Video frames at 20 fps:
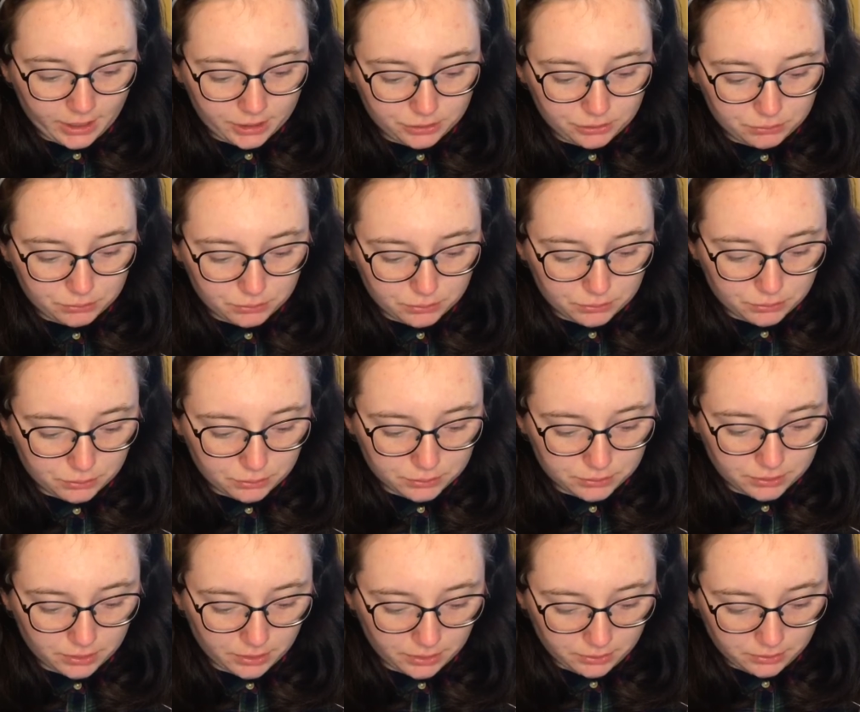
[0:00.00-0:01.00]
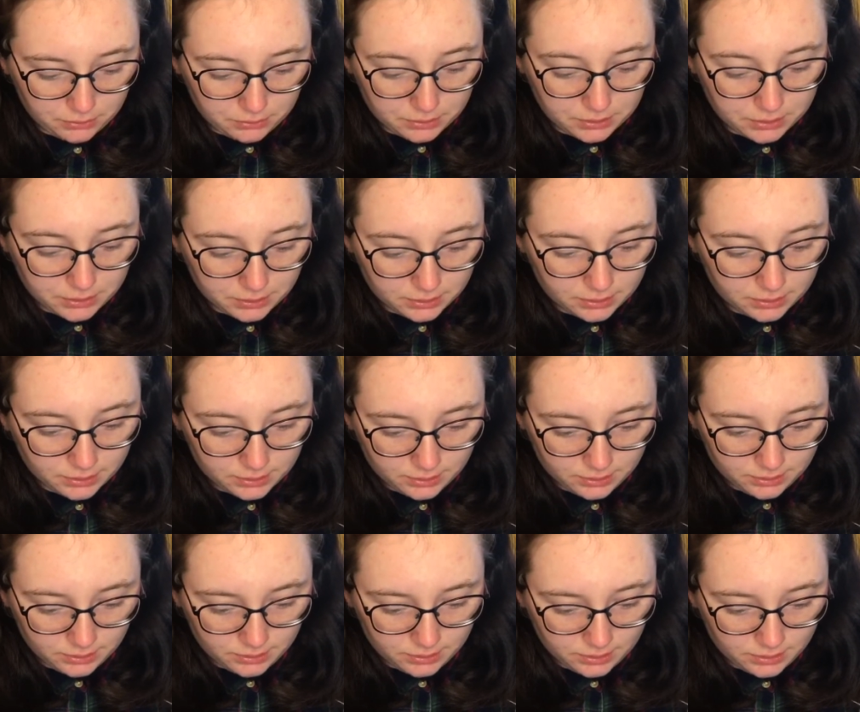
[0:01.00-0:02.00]
you also
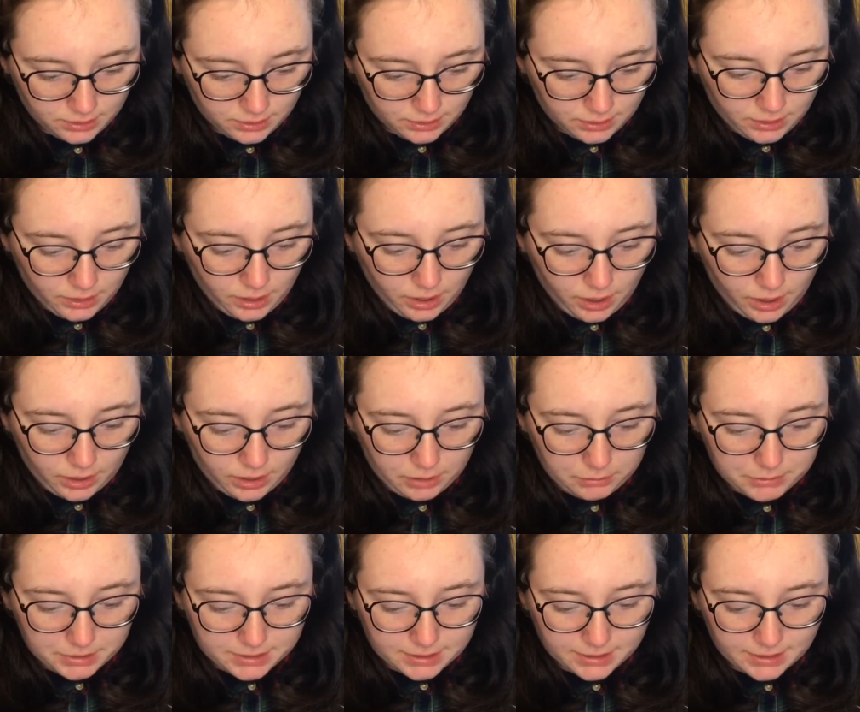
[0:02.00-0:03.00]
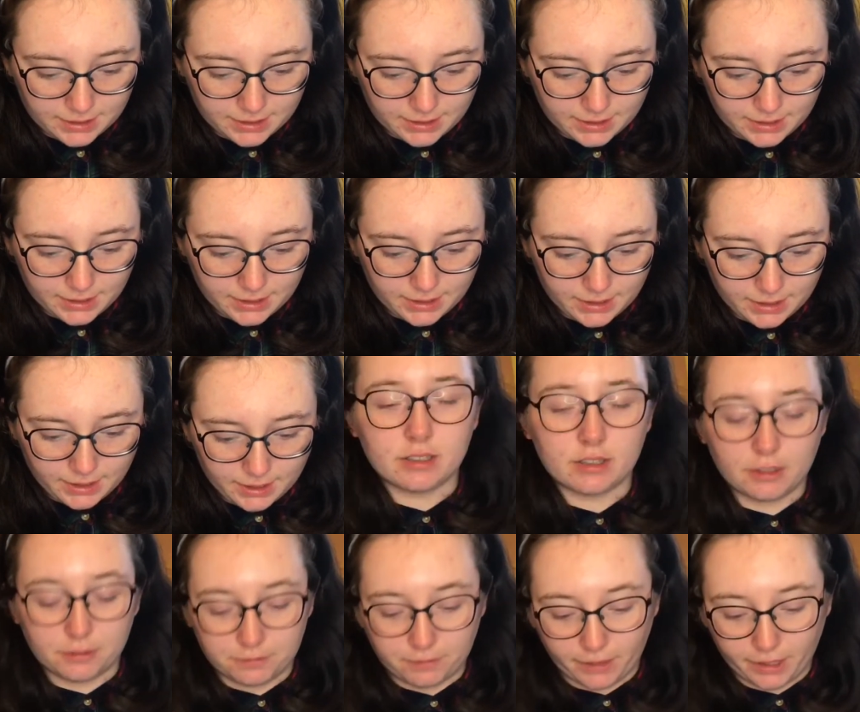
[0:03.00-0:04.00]
are limited in
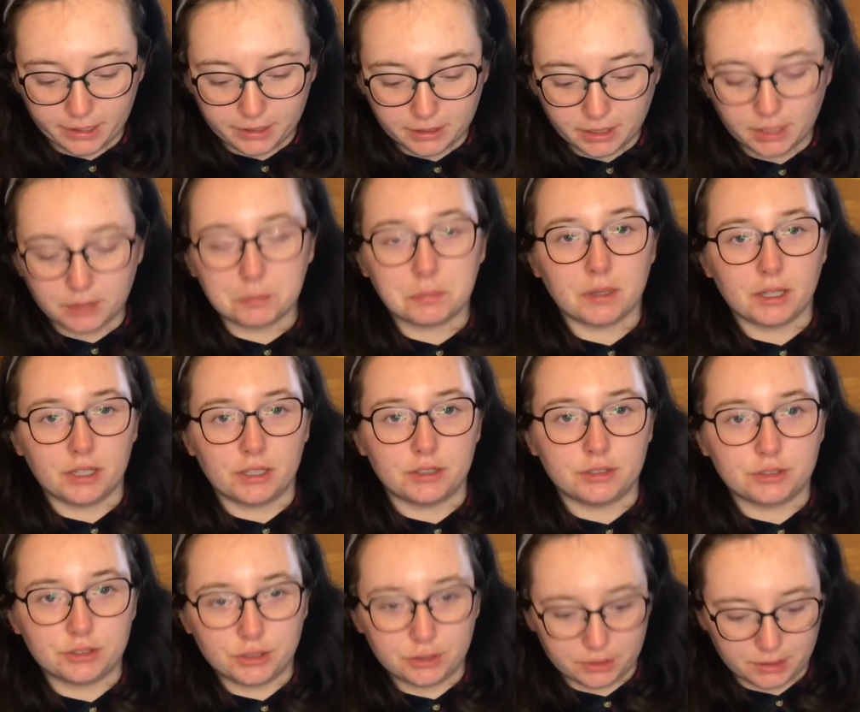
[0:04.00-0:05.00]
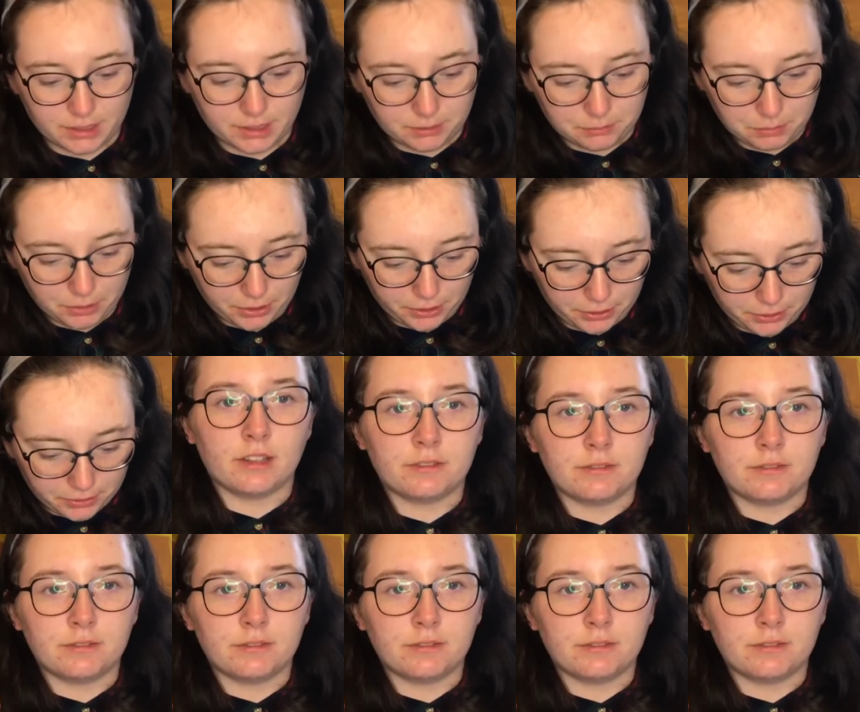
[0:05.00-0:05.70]
the file uploads you can upload.